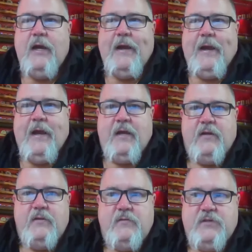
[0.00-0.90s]

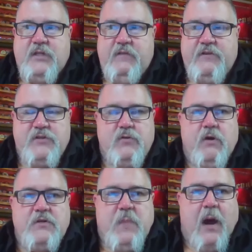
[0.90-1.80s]
And Stevie's
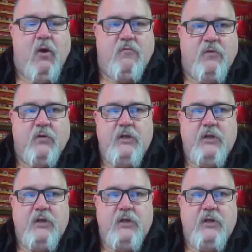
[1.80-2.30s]
story is powerful.